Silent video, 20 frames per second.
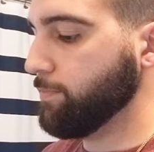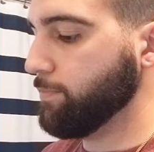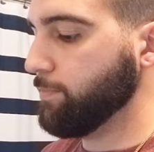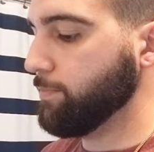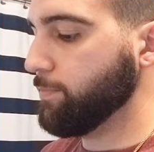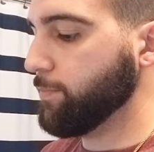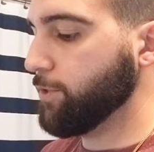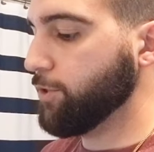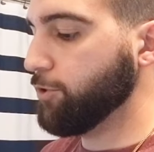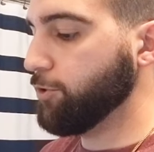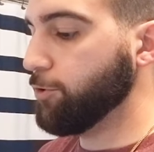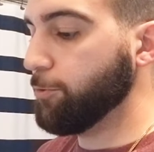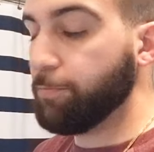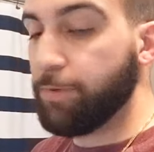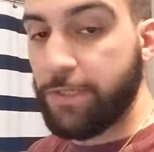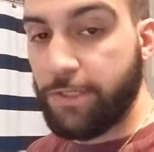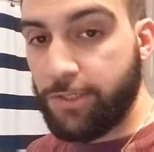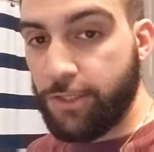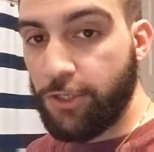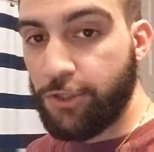to
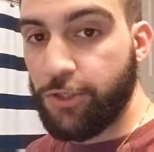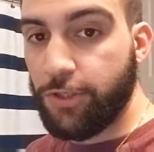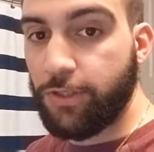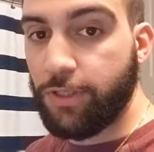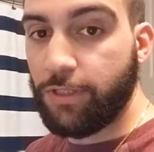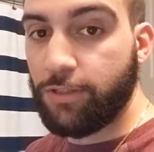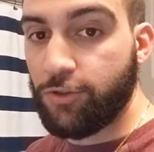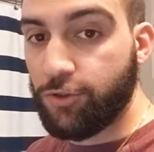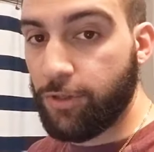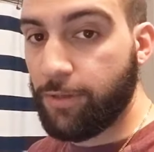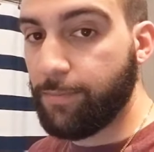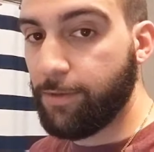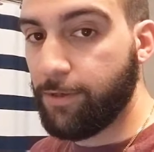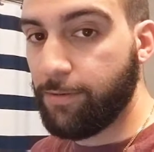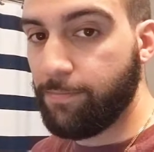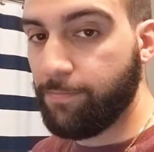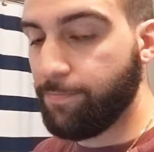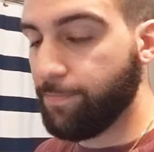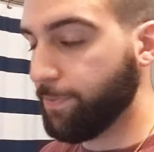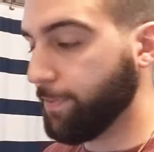position the
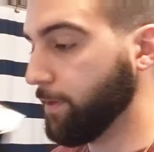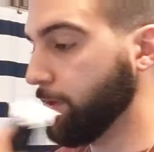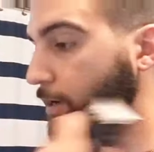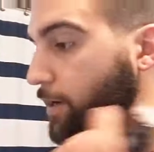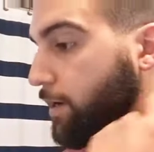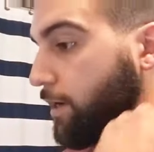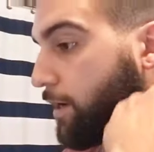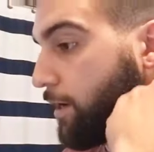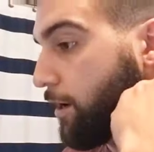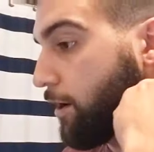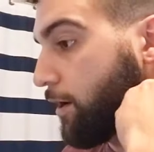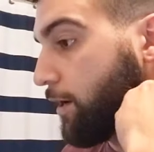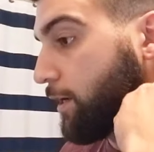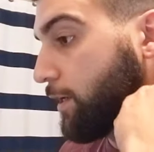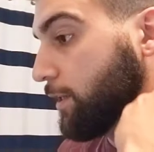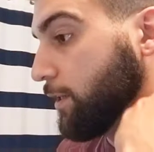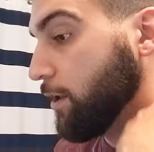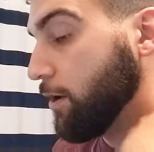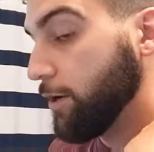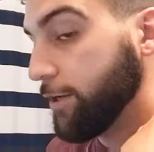trimmer
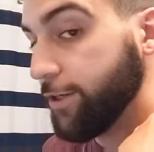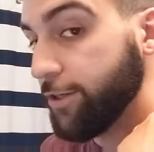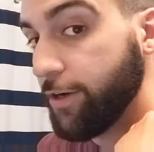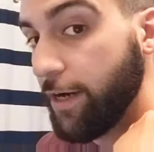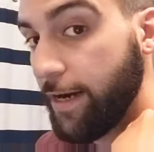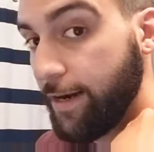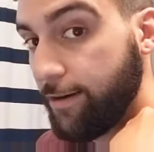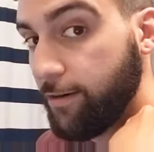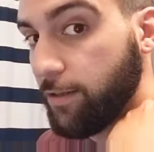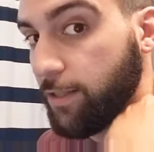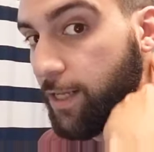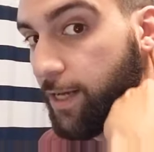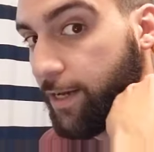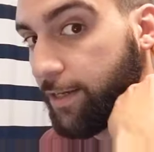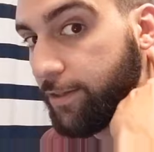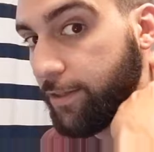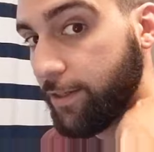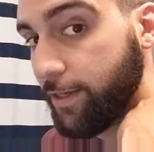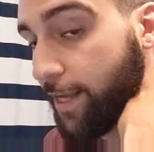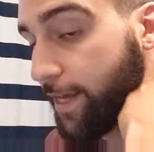along your
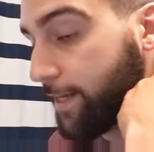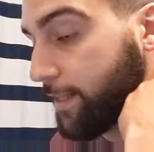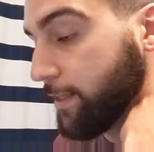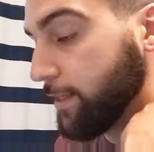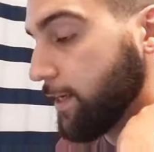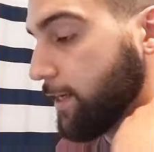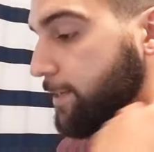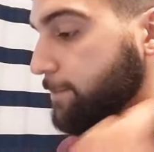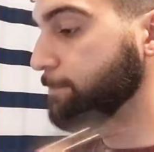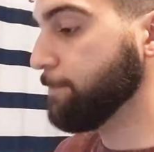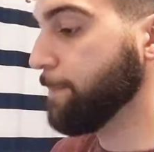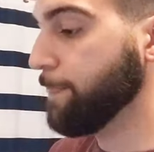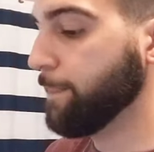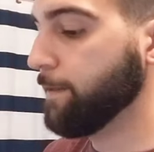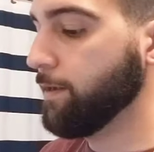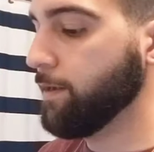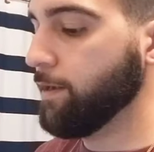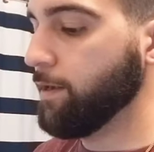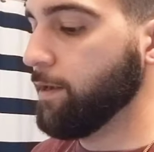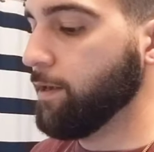hairline, the neckline.
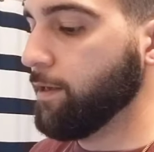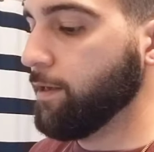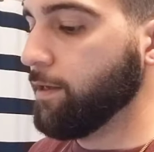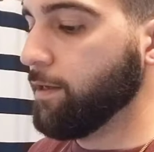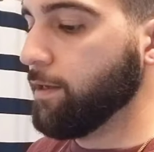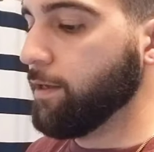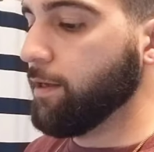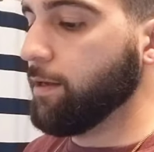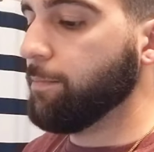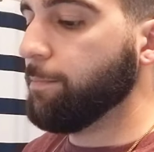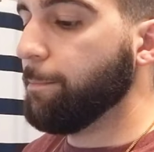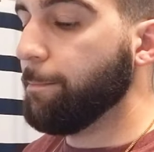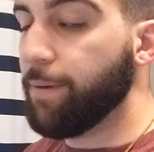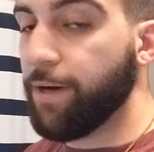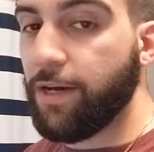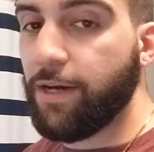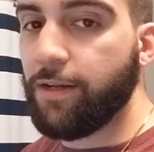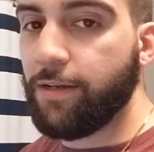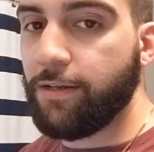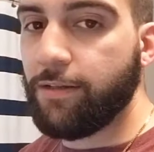
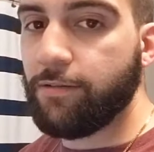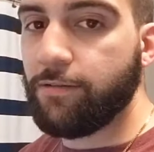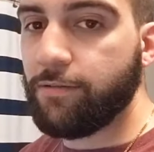But